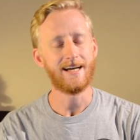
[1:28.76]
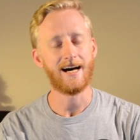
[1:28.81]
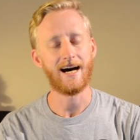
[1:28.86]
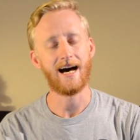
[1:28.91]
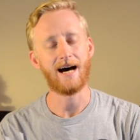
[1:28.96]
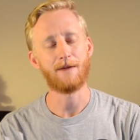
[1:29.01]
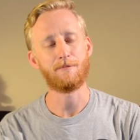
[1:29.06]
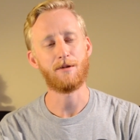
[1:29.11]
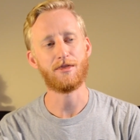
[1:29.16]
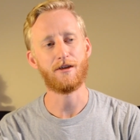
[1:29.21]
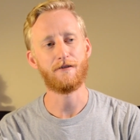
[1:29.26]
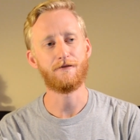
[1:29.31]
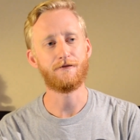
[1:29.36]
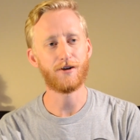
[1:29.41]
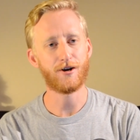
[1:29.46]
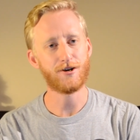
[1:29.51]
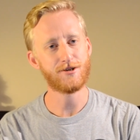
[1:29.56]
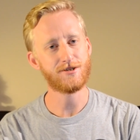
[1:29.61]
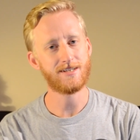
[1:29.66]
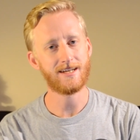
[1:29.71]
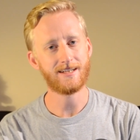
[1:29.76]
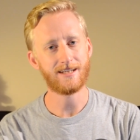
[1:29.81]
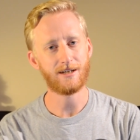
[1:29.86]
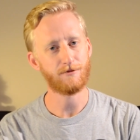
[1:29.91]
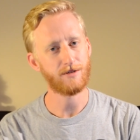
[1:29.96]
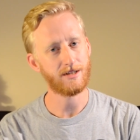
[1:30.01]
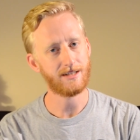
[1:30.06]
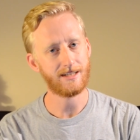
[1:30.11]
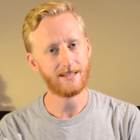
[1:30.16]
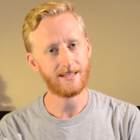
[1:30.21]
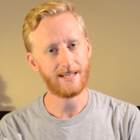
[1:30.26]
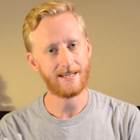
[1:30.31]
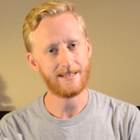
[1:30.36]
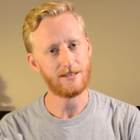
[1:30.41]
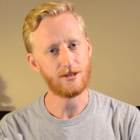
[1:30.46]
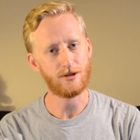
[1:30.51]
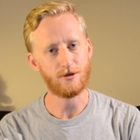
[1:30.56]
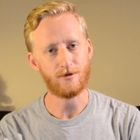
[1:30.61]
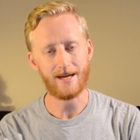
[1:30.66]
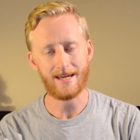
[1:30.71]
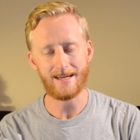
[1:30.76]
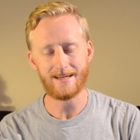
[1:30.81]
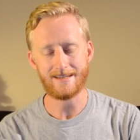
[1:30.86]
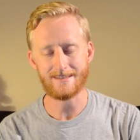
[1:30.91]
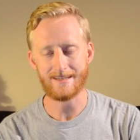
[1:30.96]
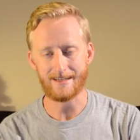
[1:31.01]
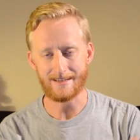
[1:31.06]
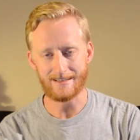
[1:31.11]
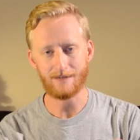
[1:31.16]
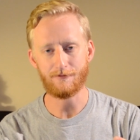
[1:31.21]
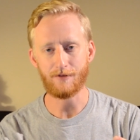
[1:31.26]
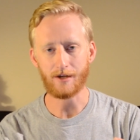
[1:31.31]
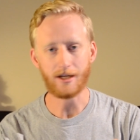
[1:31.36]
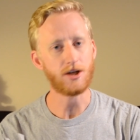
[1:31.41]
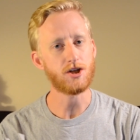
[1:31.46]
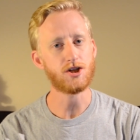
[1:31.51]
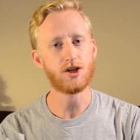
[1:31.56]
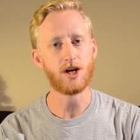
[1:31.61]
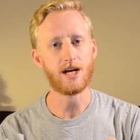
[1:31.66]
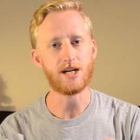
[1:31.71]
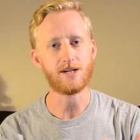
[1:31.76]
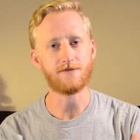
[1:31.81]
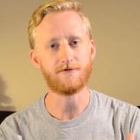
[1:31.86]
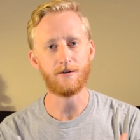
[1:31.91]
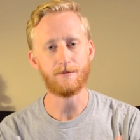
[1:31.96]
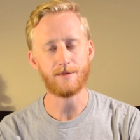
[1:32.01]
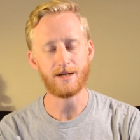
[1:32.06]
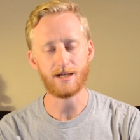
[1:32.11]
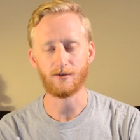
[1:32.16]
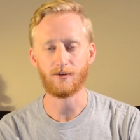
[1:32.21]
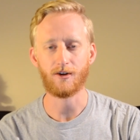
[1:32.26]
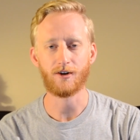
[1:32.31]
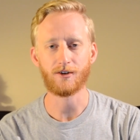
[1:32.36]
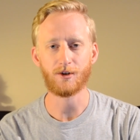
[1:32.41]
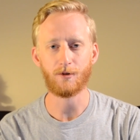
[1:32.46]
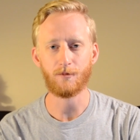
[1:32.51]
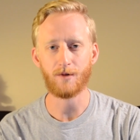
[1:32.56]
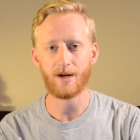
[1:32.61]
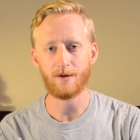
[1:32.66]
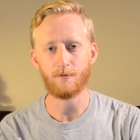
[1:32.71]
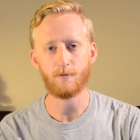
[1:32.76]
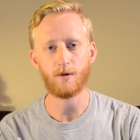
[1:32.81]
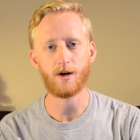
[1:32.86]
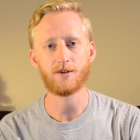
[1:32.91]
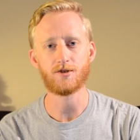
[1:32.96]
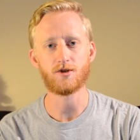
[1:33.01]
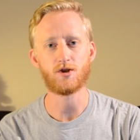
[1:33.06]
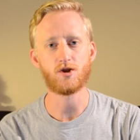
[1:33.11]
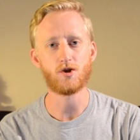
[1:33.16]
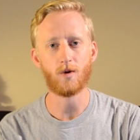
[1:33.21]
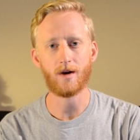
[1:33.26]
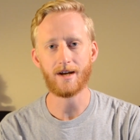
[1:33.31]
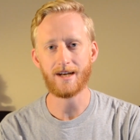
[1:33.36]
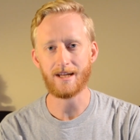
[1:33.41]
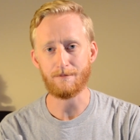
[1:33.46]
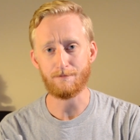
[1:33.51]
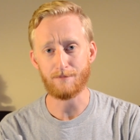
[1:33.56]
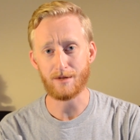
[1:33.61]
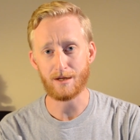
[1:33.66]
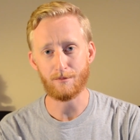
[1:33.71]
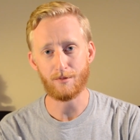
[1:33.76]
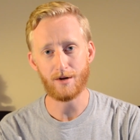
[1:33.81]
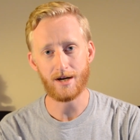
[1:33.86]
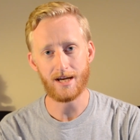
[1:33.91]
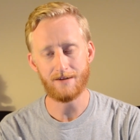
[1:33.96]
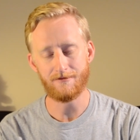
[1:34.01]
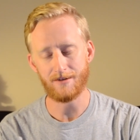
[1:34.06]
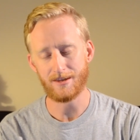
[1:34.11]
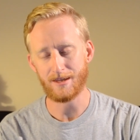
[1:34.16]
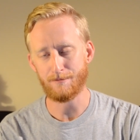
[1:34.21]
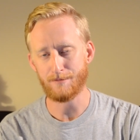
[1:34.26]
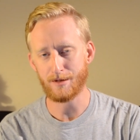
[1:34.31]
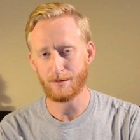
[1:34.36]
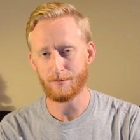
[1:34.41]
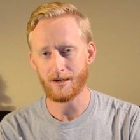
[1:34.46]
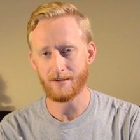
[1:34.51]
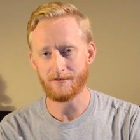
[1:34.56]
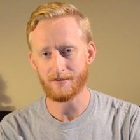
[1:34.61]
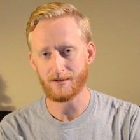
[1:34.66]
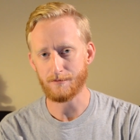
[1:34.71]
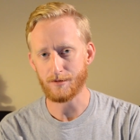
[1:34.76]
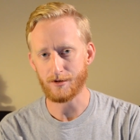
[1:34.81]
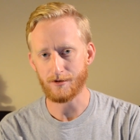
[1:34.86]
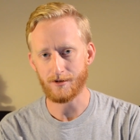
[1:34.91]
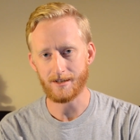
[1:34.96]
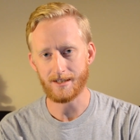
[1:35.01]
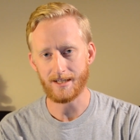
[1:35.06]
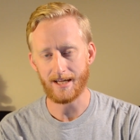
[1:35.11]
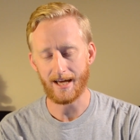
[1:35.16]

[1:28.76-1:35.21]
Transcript: Uh, but the first thing that really led to a significant change for me along the way was joining BibRave and the BibRave community